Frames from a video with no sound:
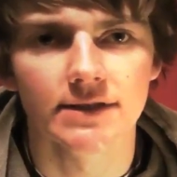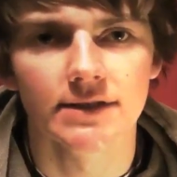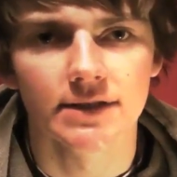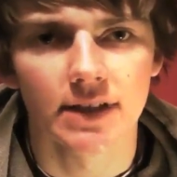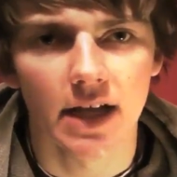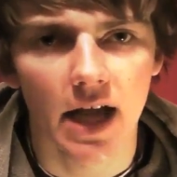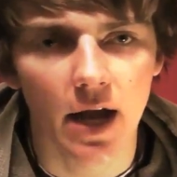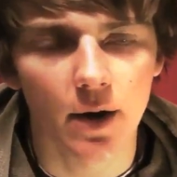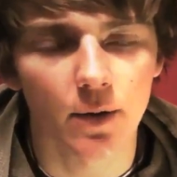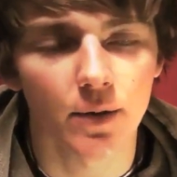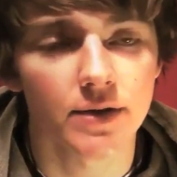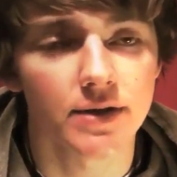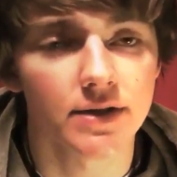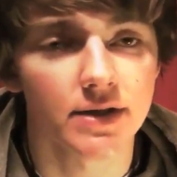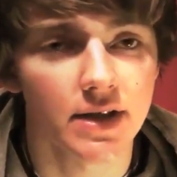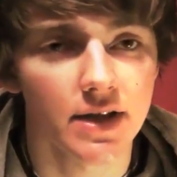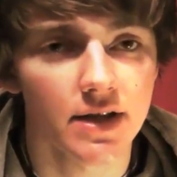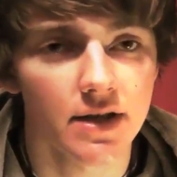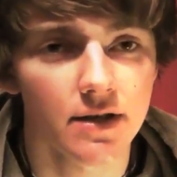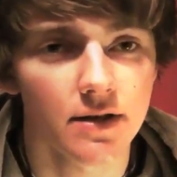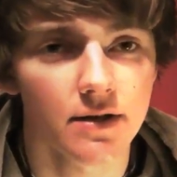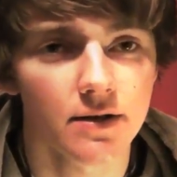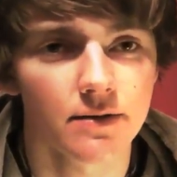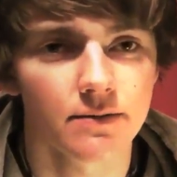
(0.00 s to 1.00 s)
I will see
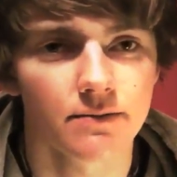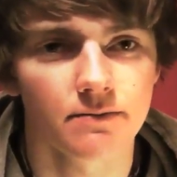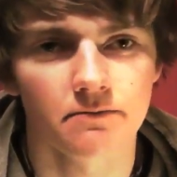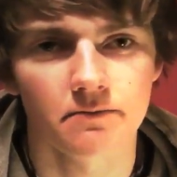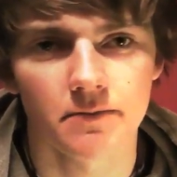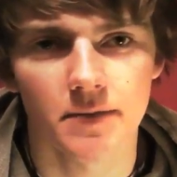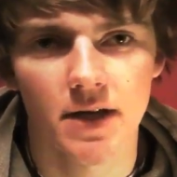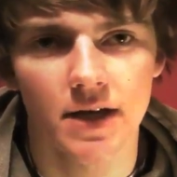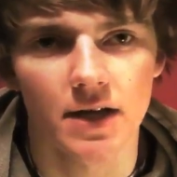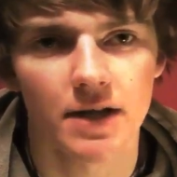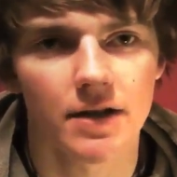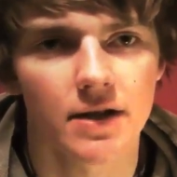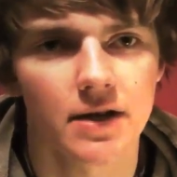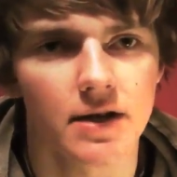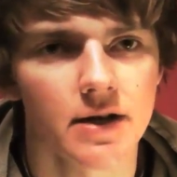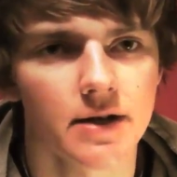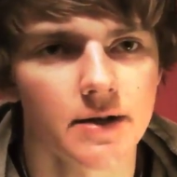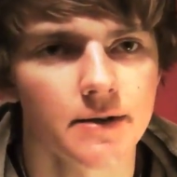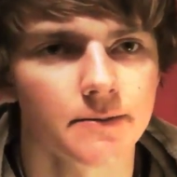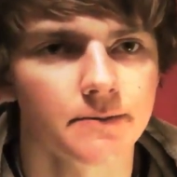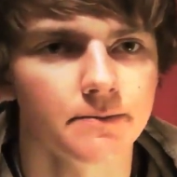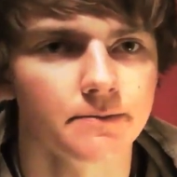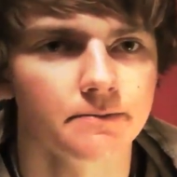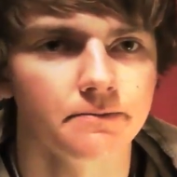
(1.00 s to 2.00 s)
you either,
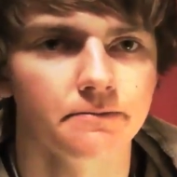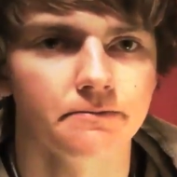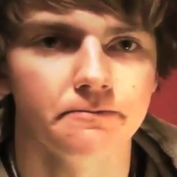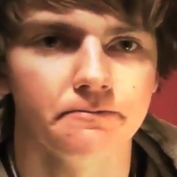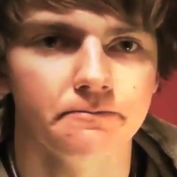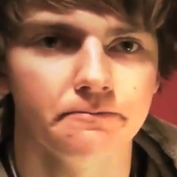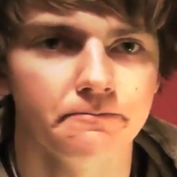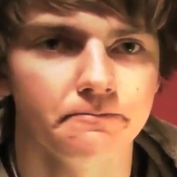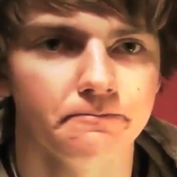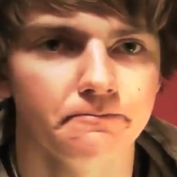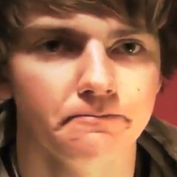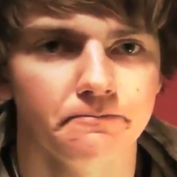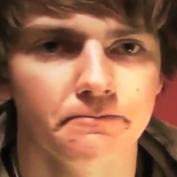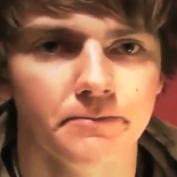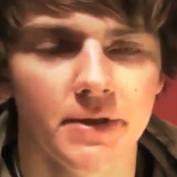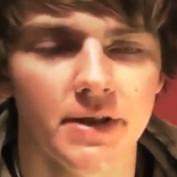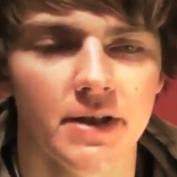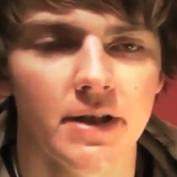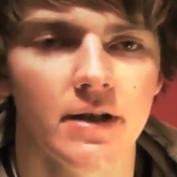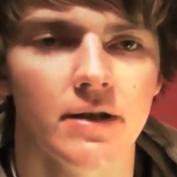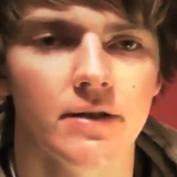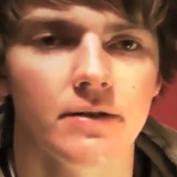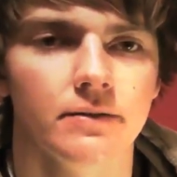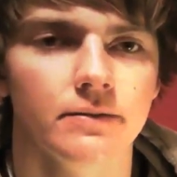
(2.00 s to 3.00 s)
you
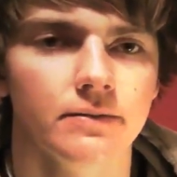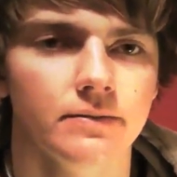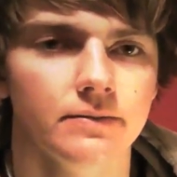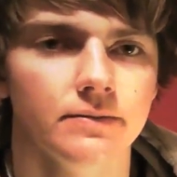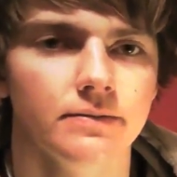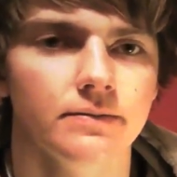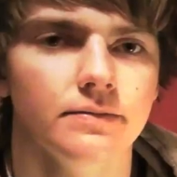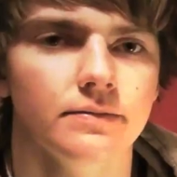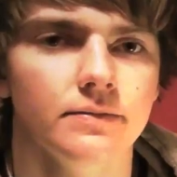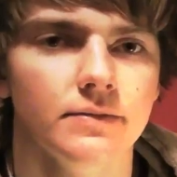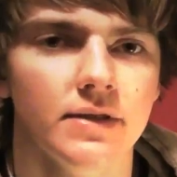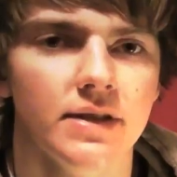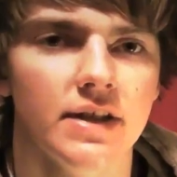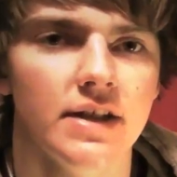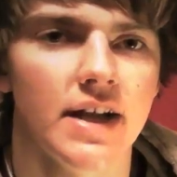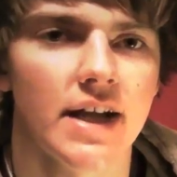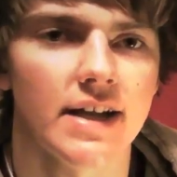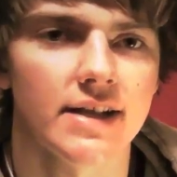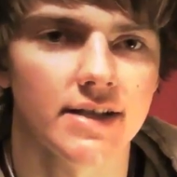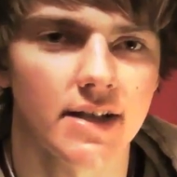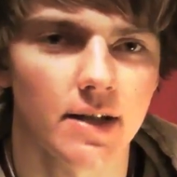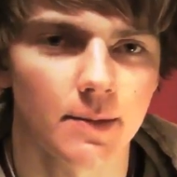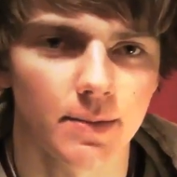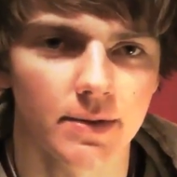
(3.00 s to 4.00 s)
know, in the
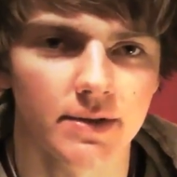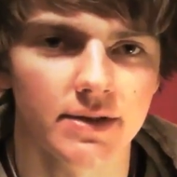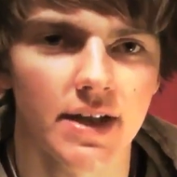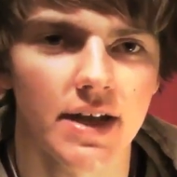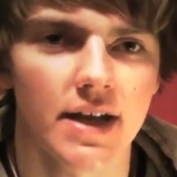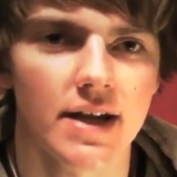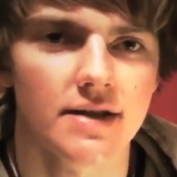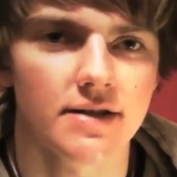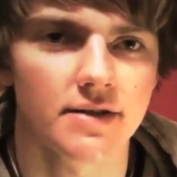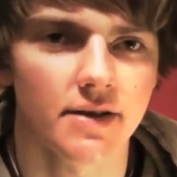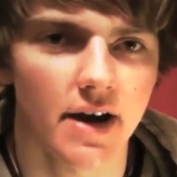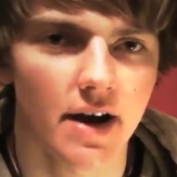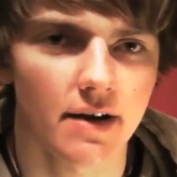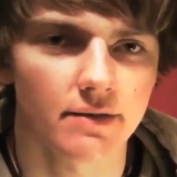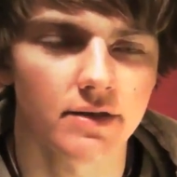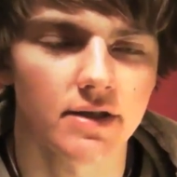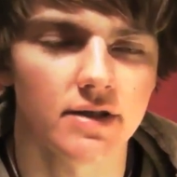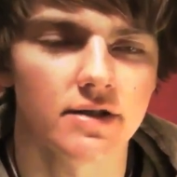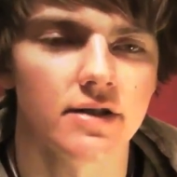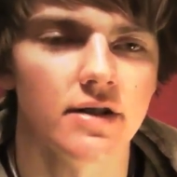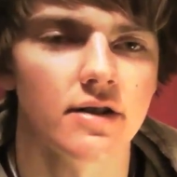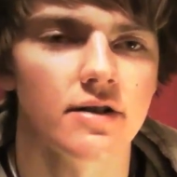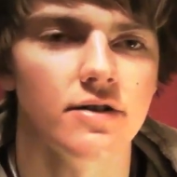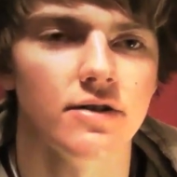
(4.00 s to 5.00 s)
next couple days or after
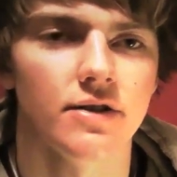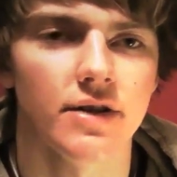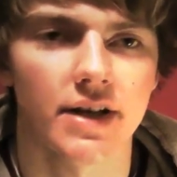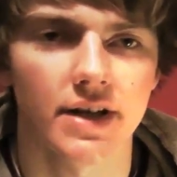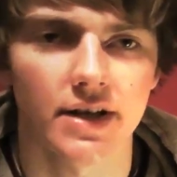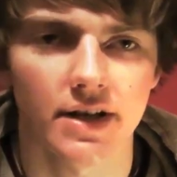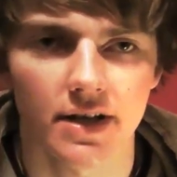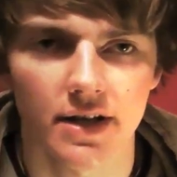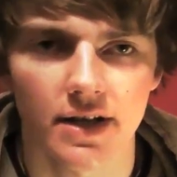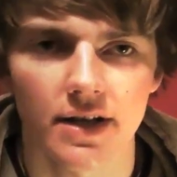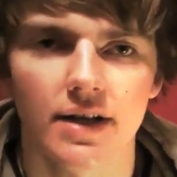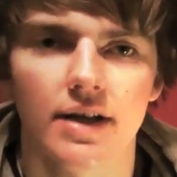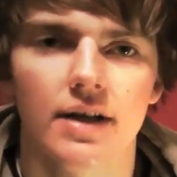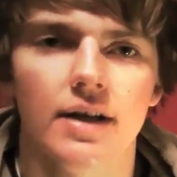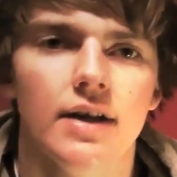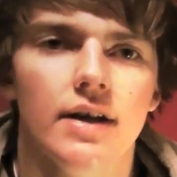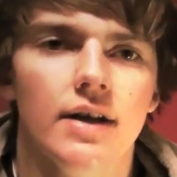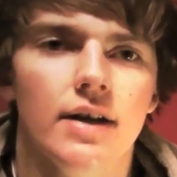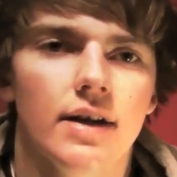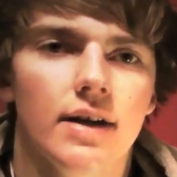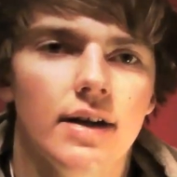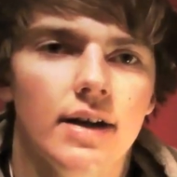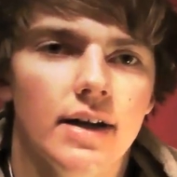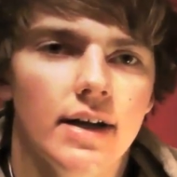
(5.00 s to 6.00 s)
surgery.
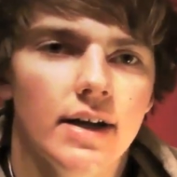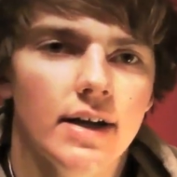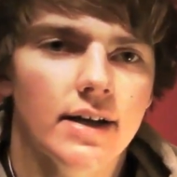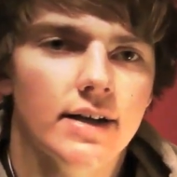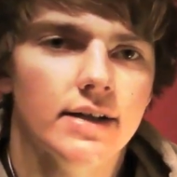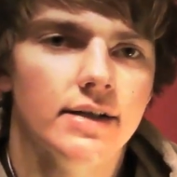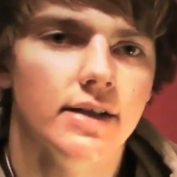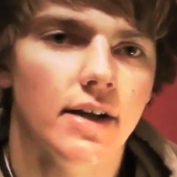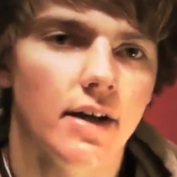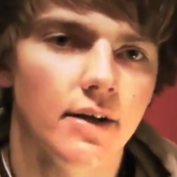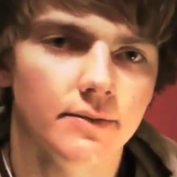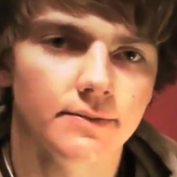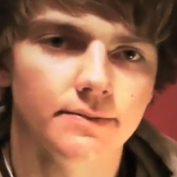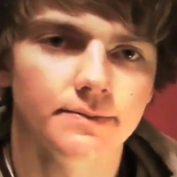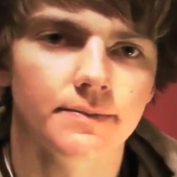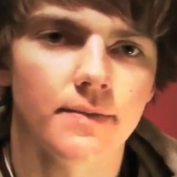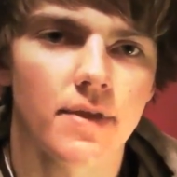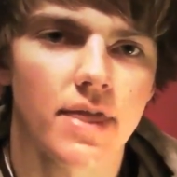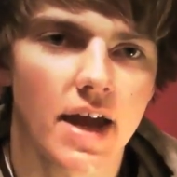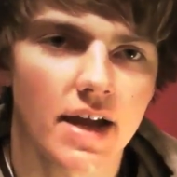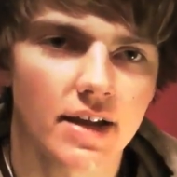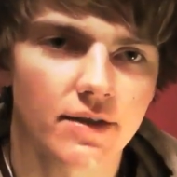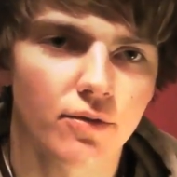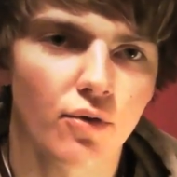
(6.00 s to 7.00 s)
So,
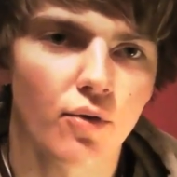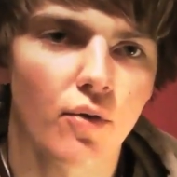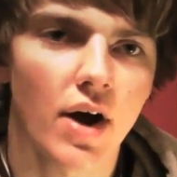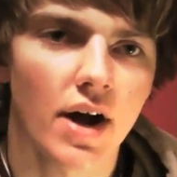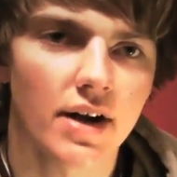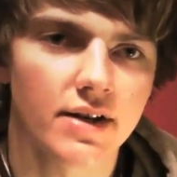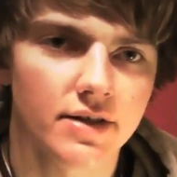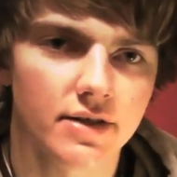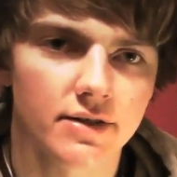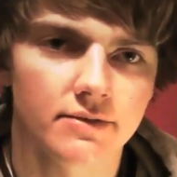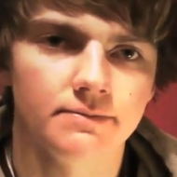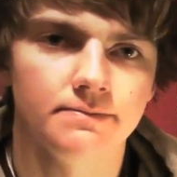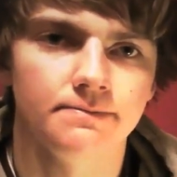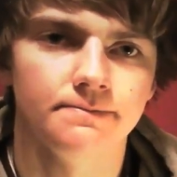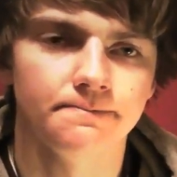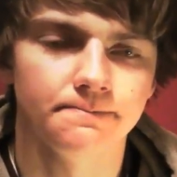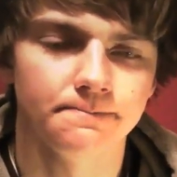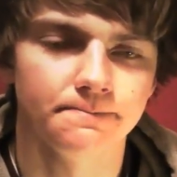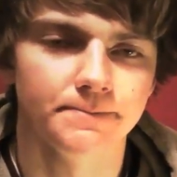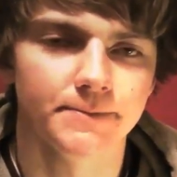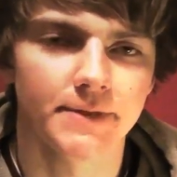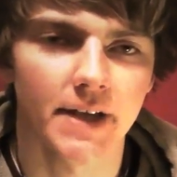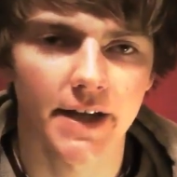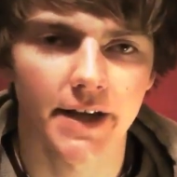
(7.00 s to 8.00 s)
thanks for watching.
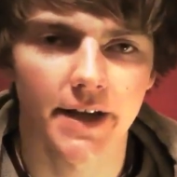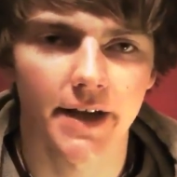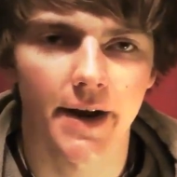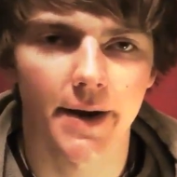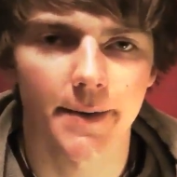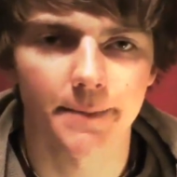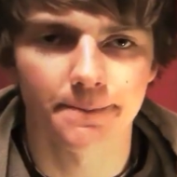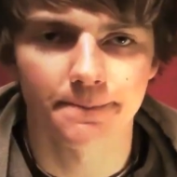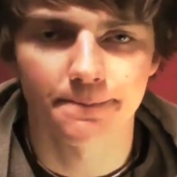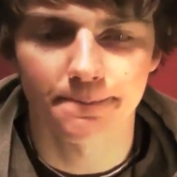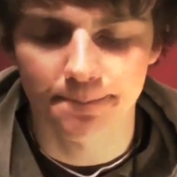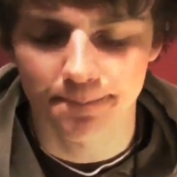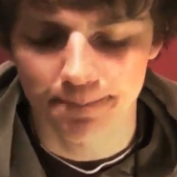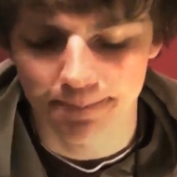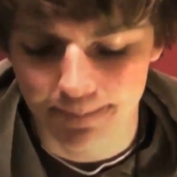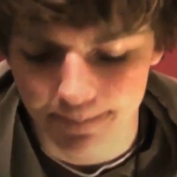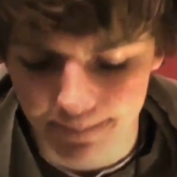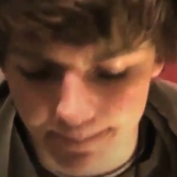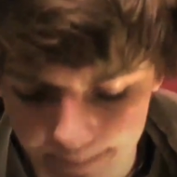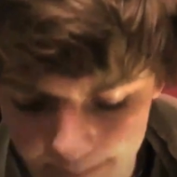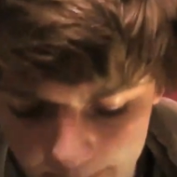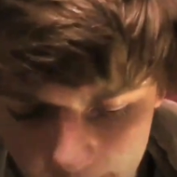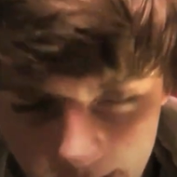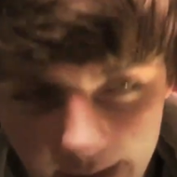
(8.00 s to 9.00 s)
Take care.
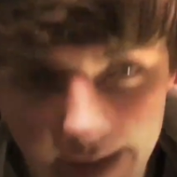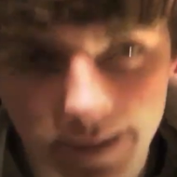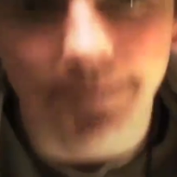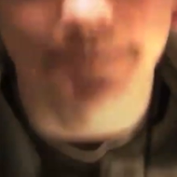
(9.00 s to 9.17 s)
Bye.